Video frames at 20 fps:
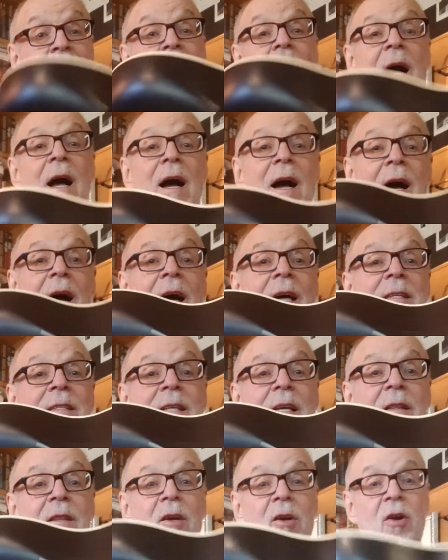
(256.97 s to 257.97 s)
I
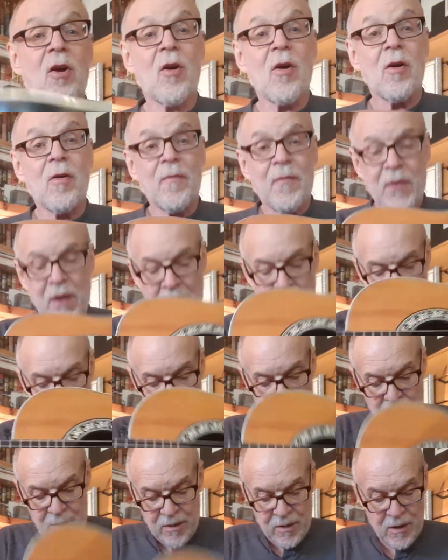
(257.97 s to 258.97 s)
set the curve
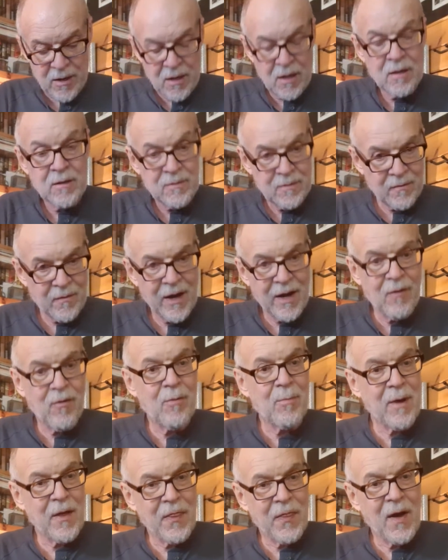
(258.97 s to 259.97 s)
there right
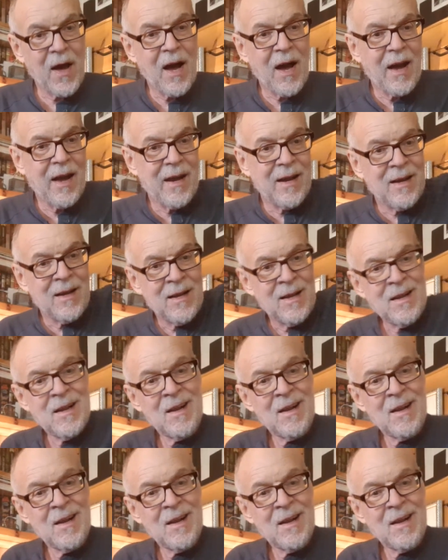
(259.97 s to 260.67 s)
on my thigh,